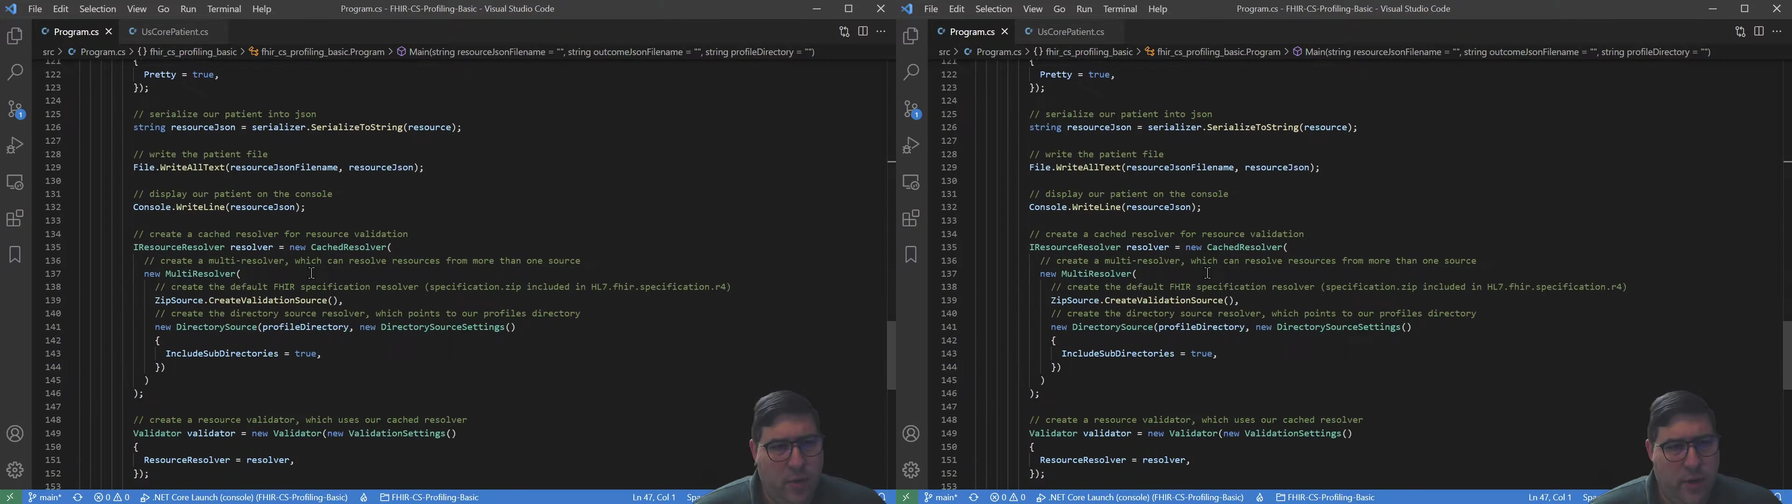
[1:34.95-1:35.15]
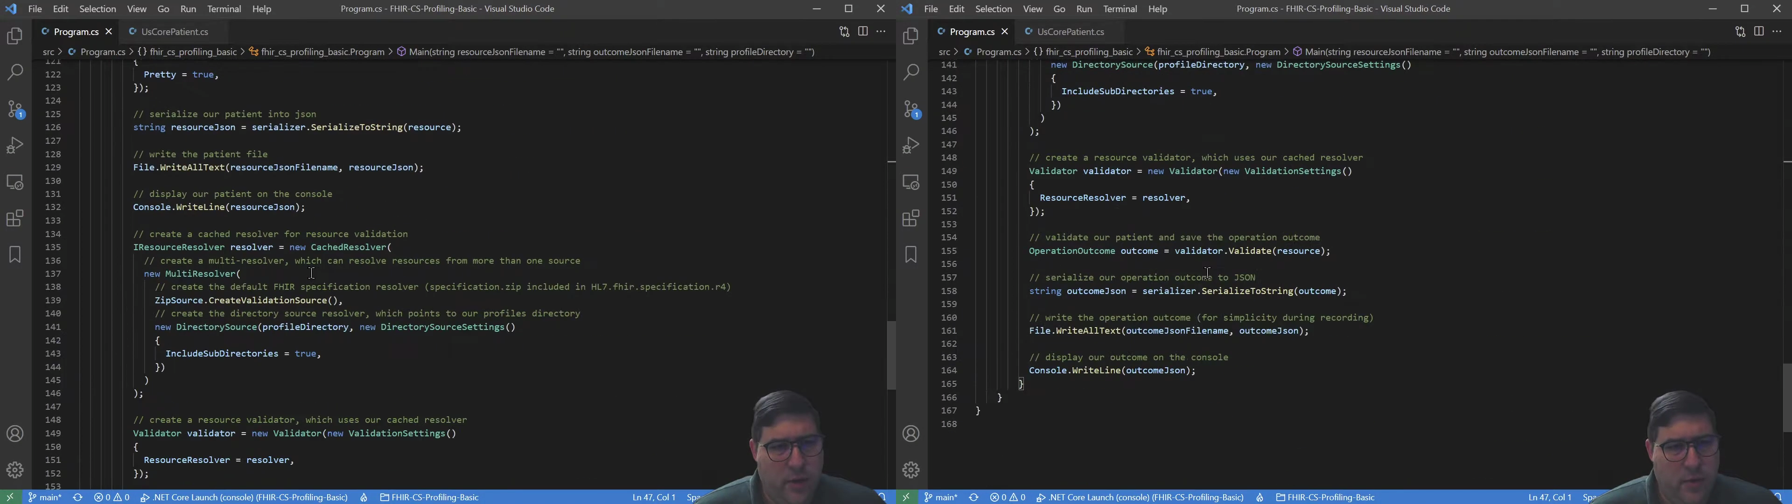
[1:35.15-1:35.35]

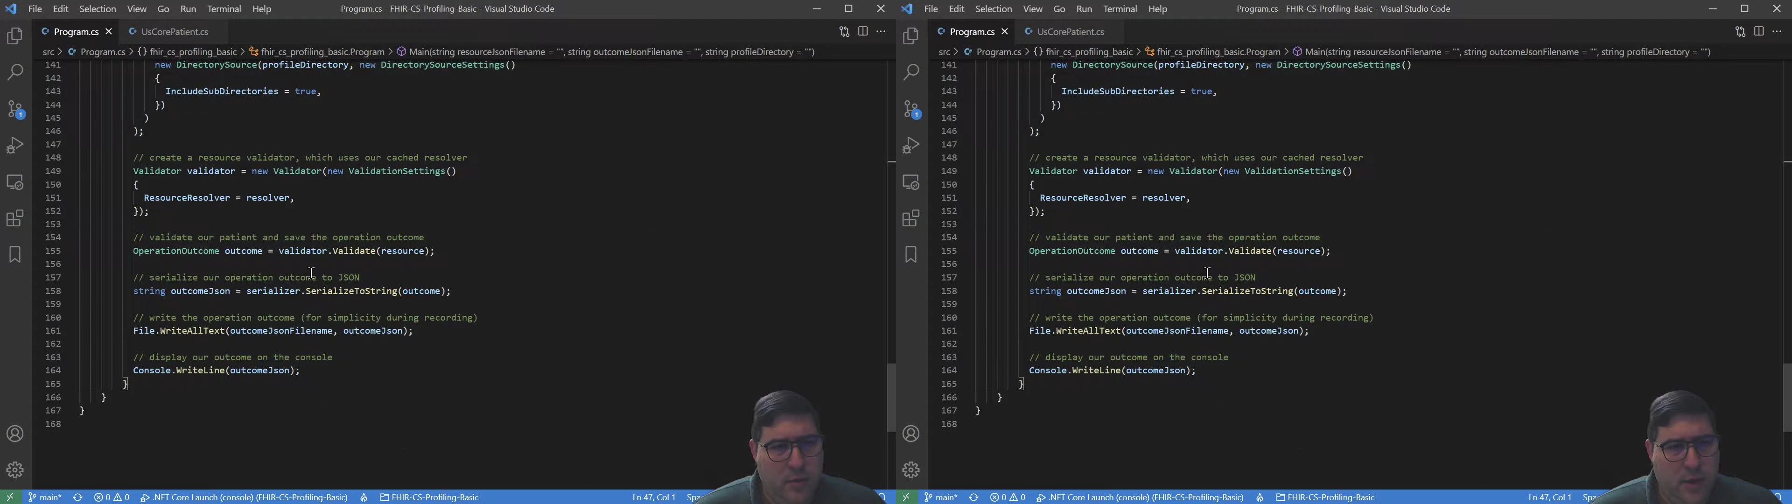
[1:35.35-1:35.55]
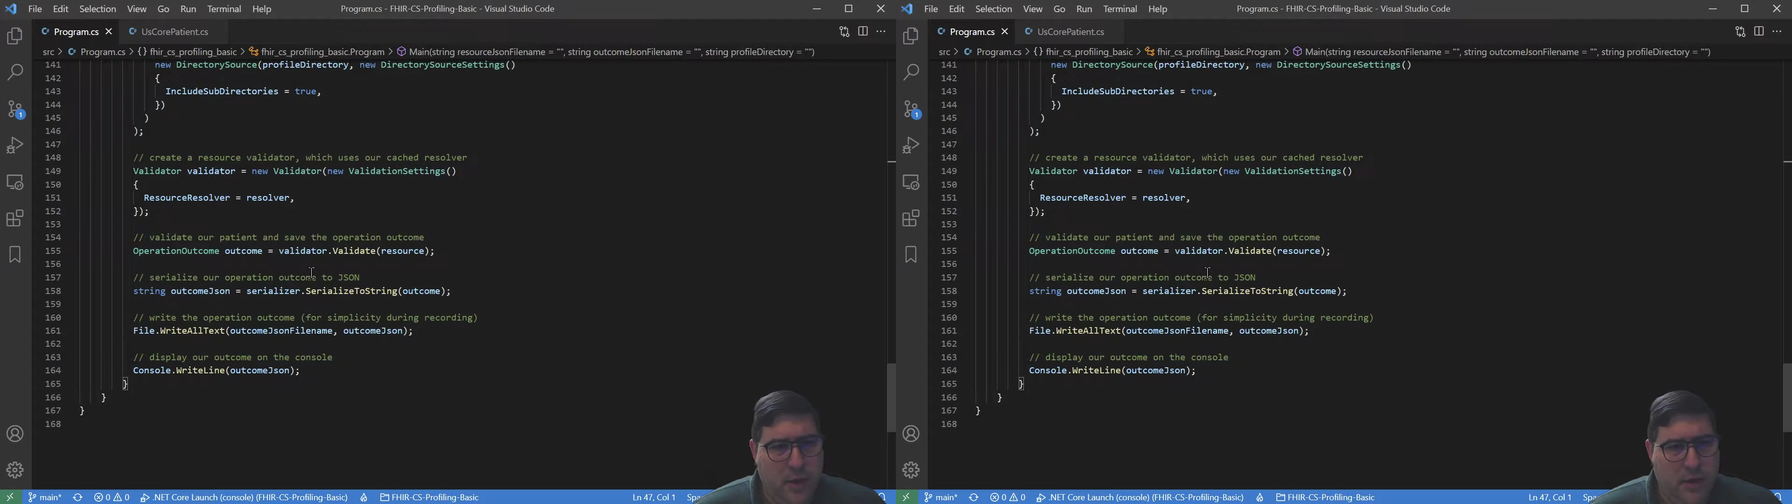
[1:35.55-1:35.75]
we do
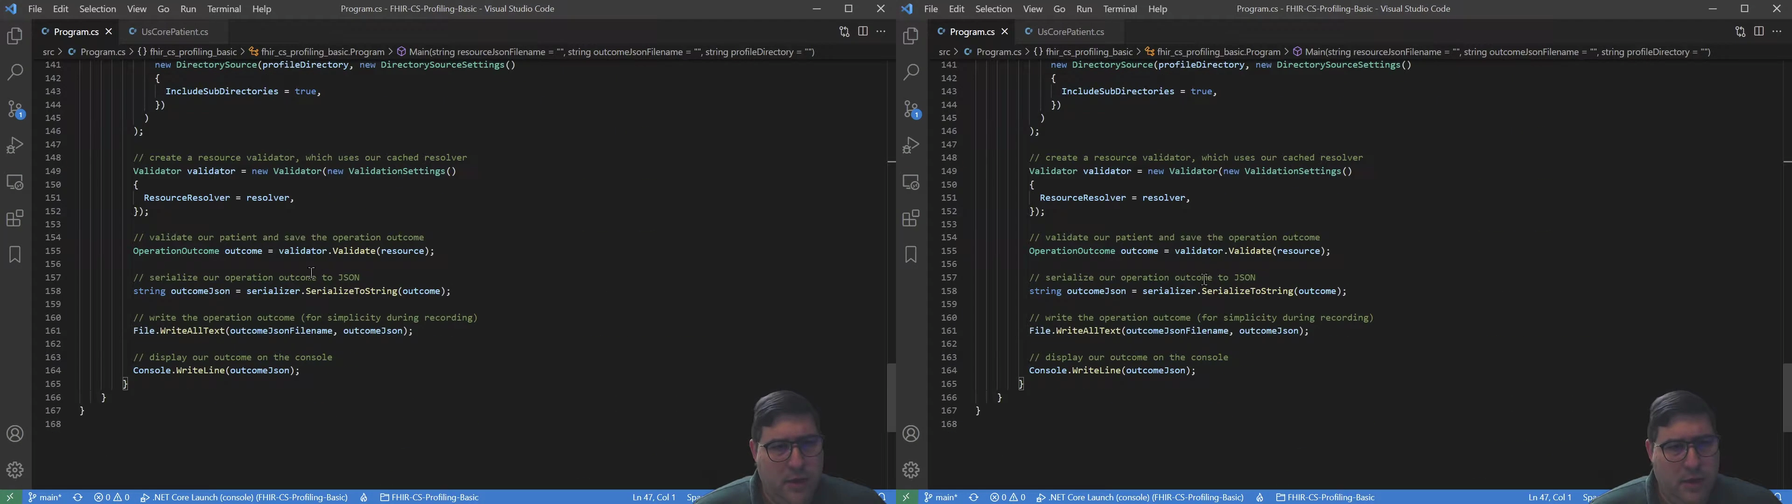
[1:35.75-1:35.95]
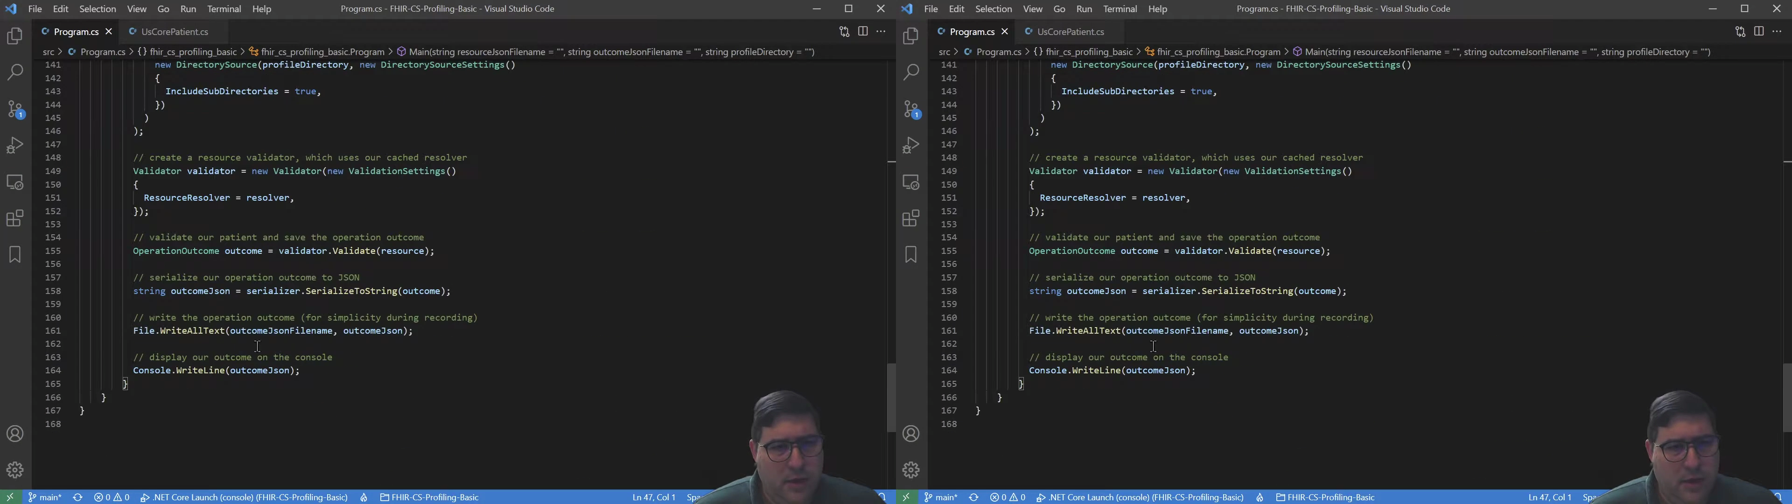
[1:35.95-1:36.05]
this,